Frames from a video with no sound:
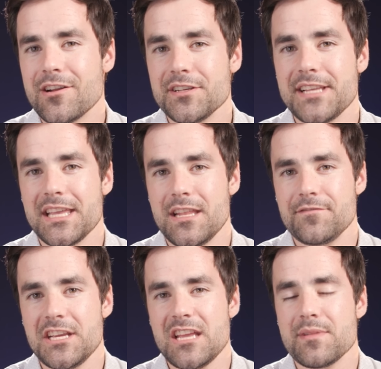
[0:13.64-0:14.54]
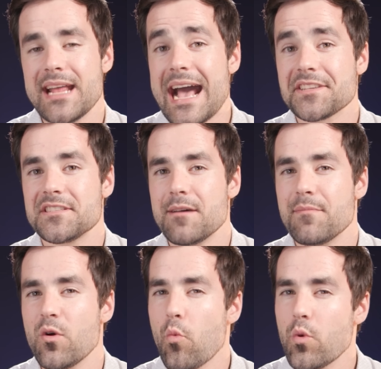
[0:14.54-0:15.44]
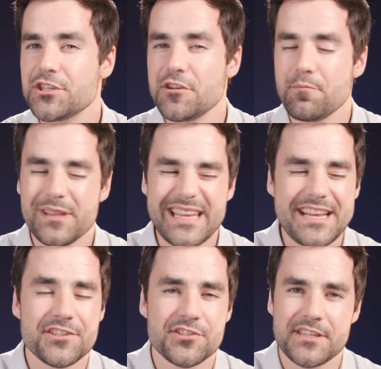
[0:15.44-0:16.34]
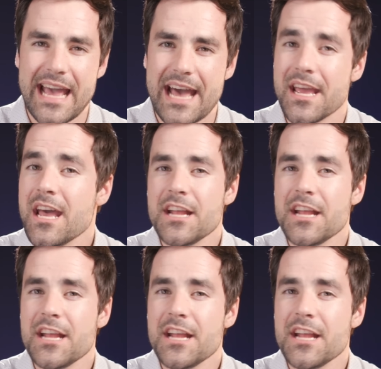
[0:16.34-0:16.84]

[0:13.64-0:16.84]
their executive team and ask them, would you please just add